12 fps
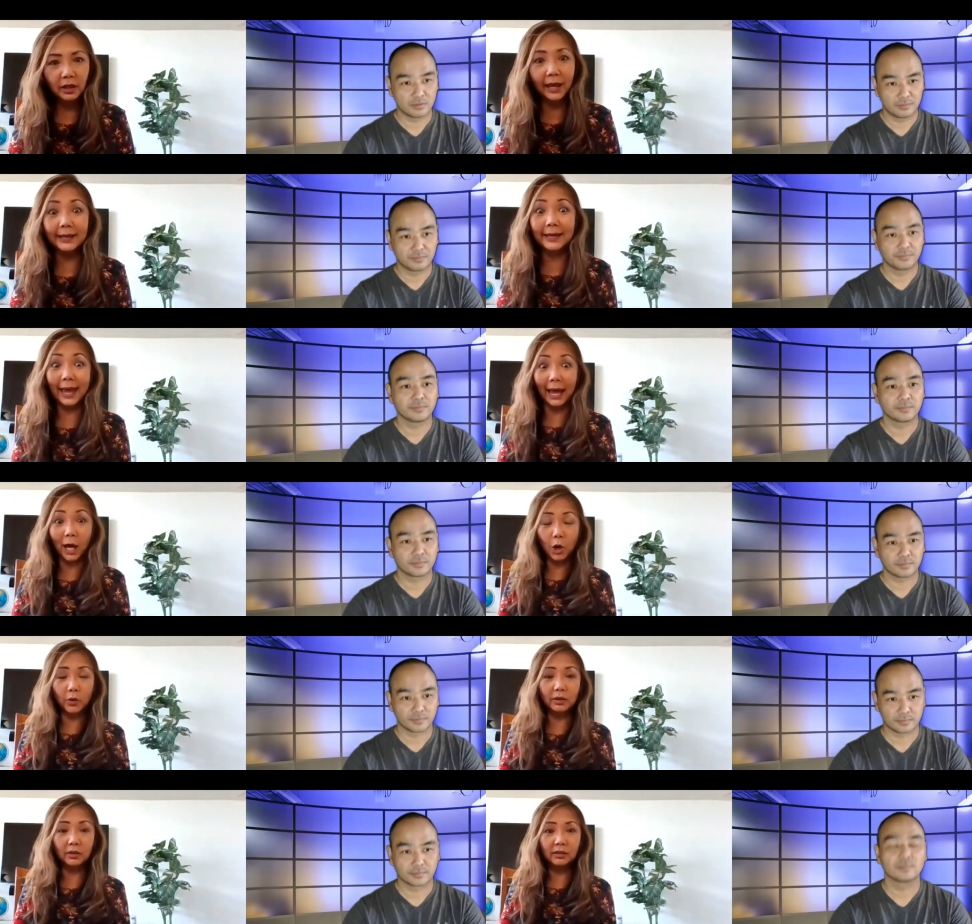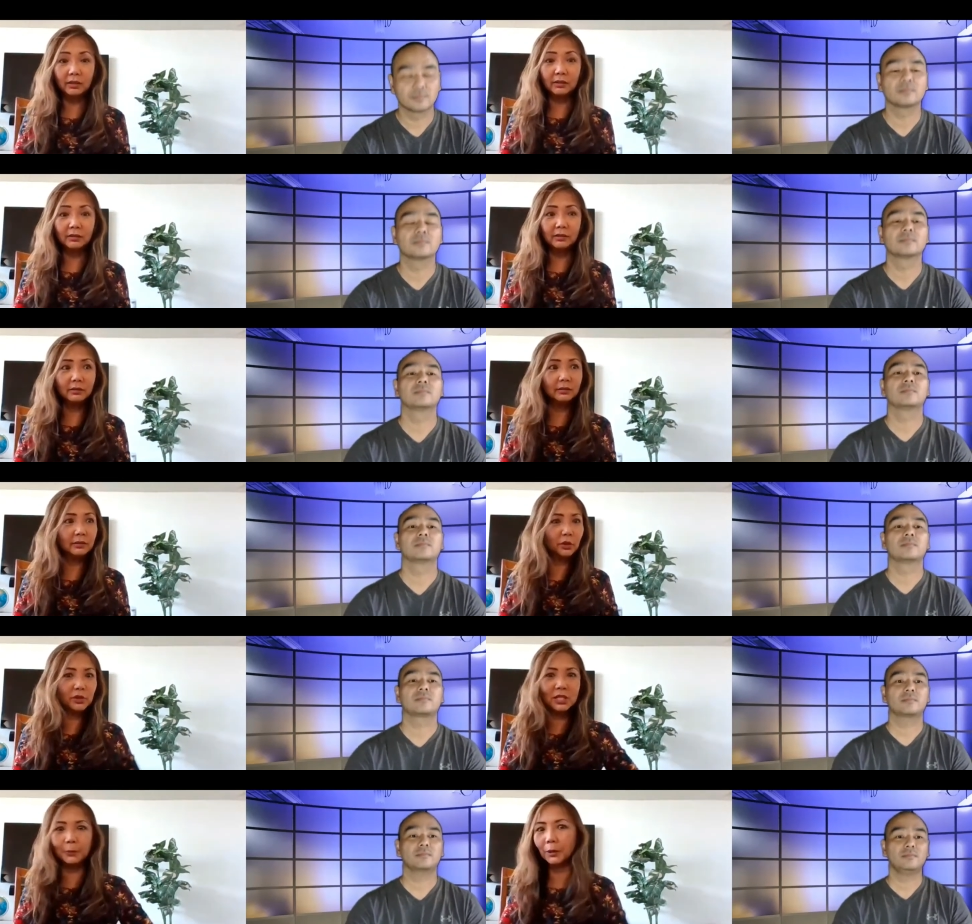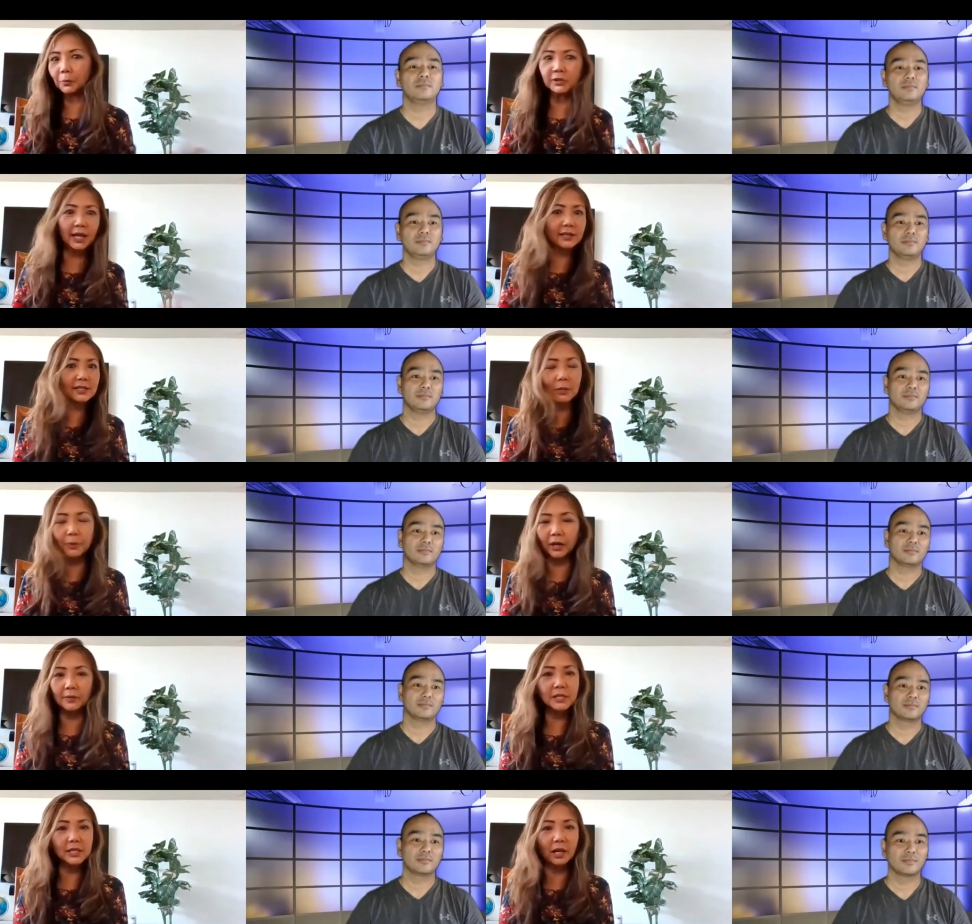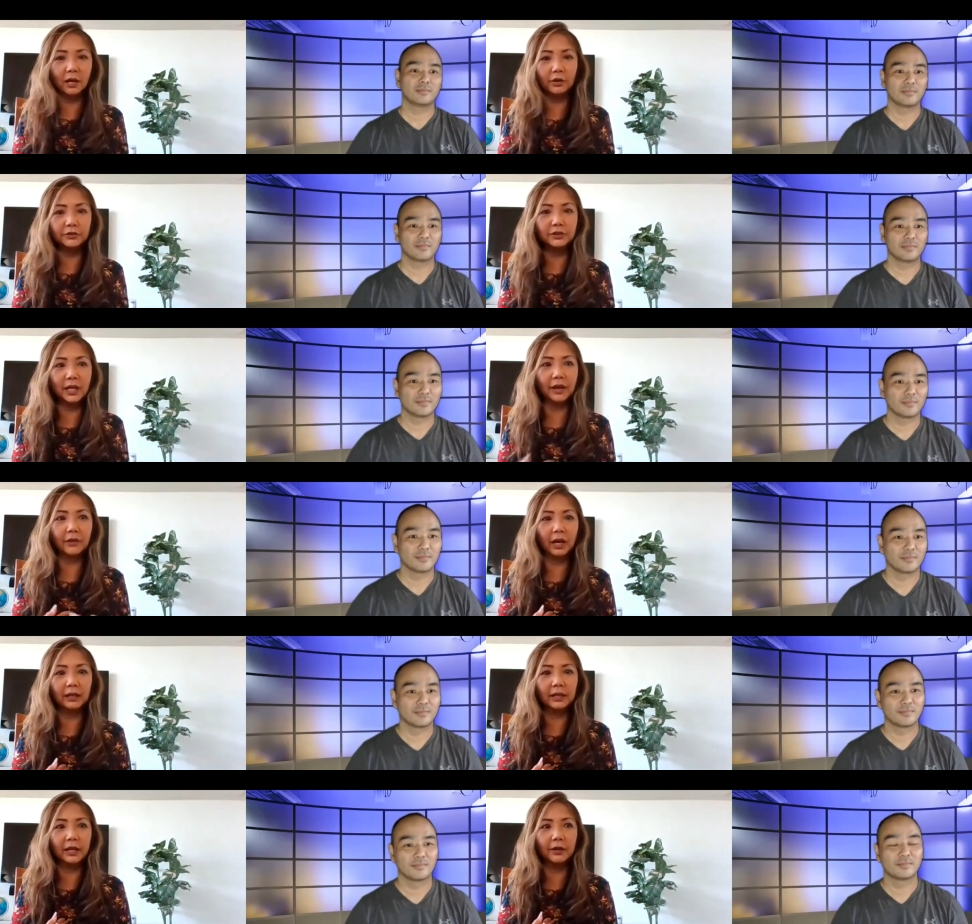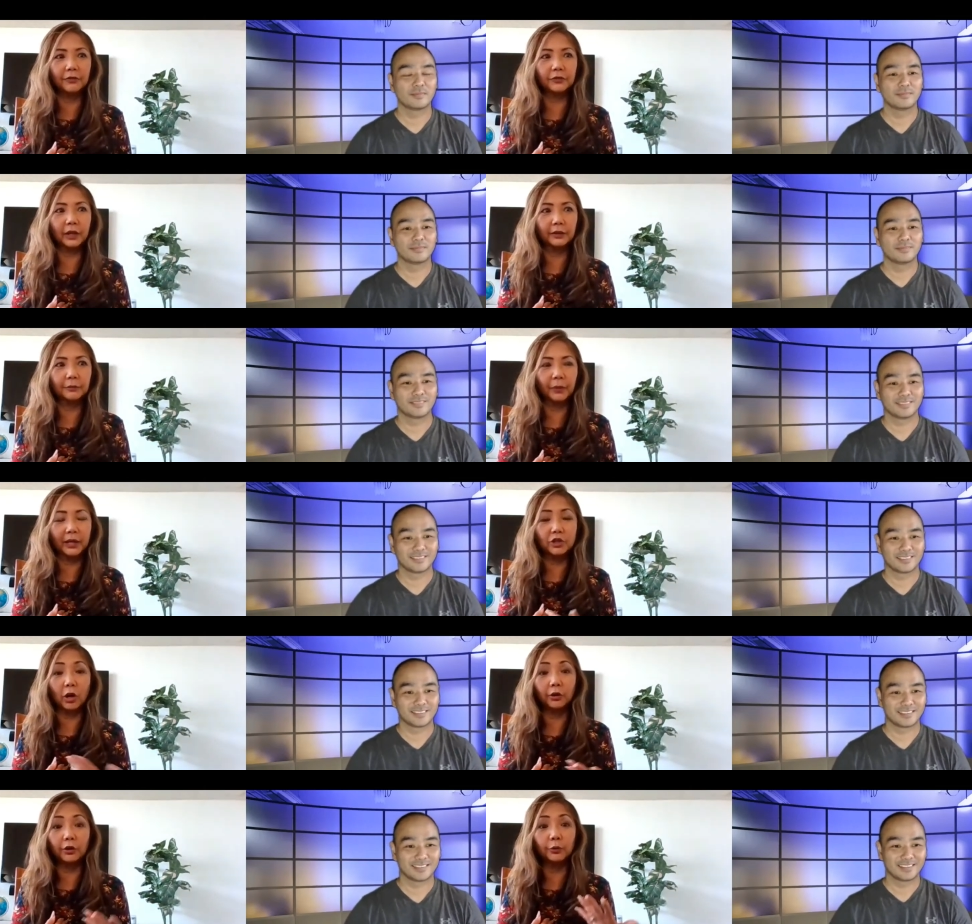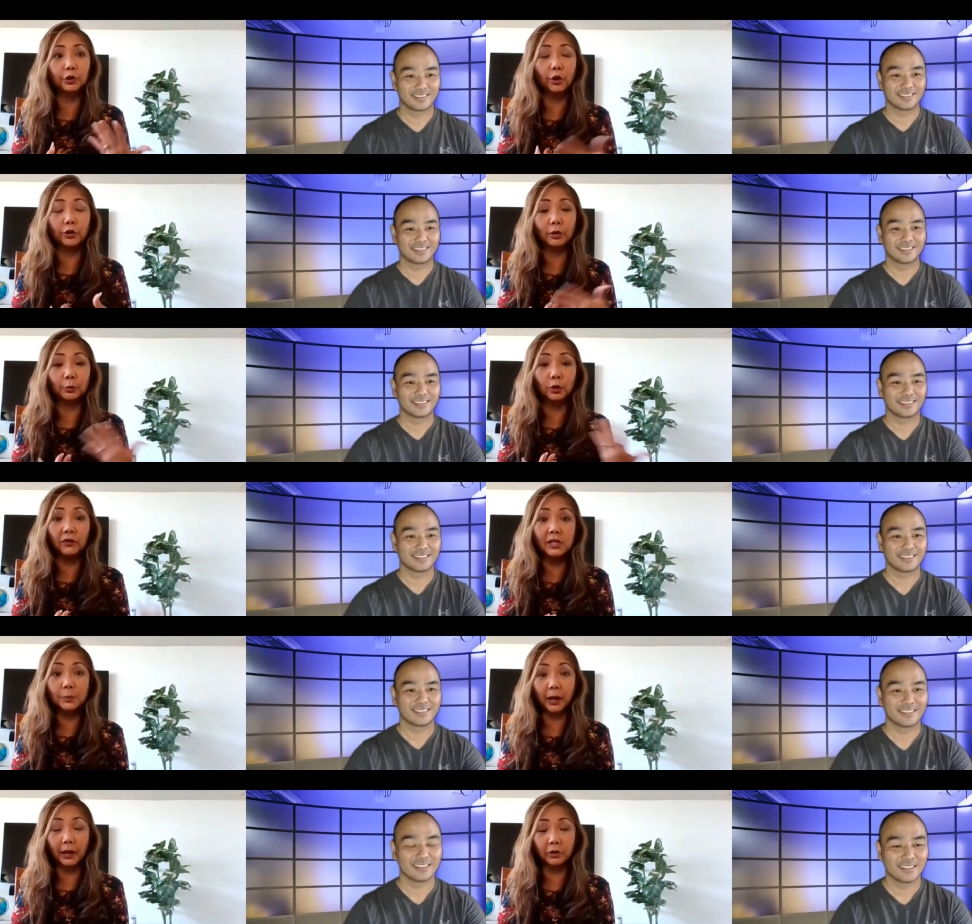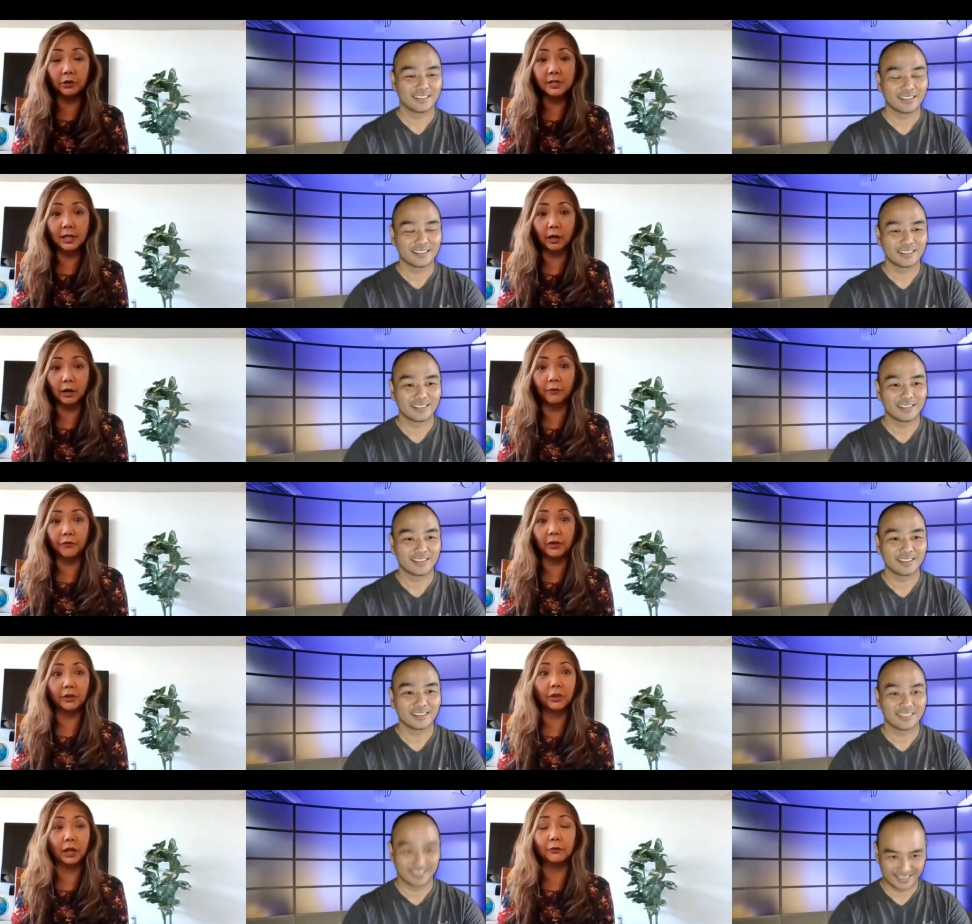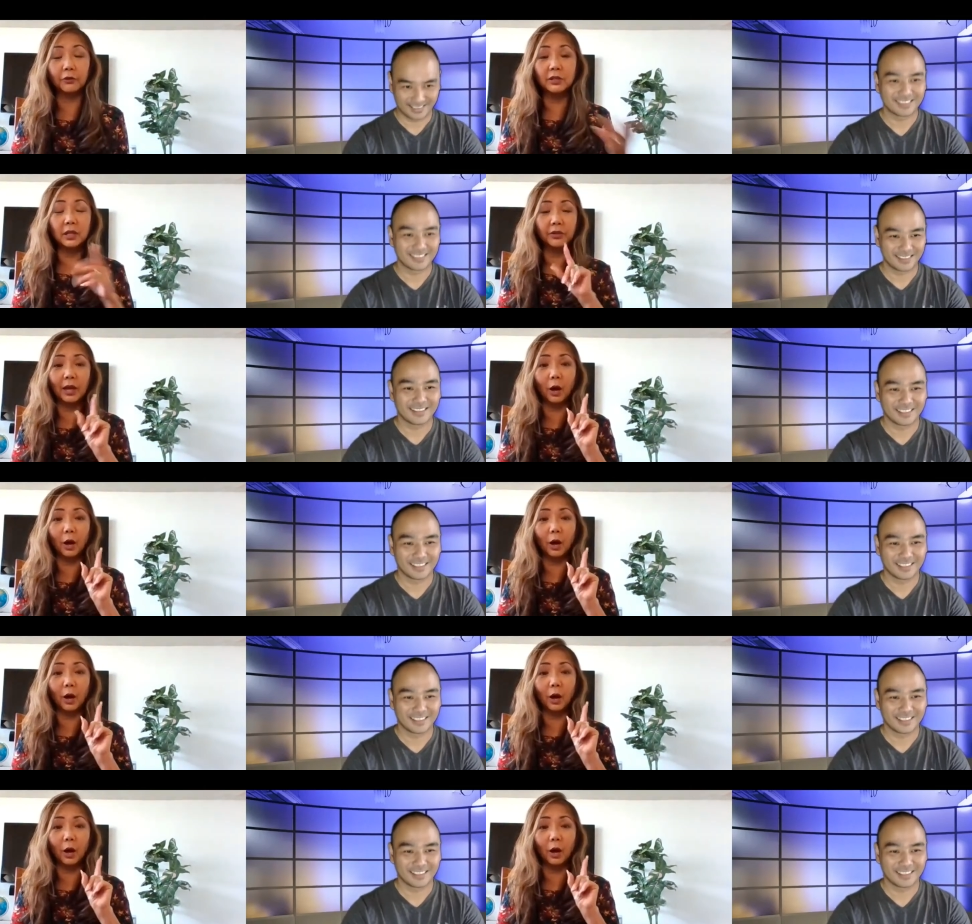Speaker 1: And now you see people dancing by themselves. And I love, like, my daughter would go to the movies by herself. And I thought, I've only done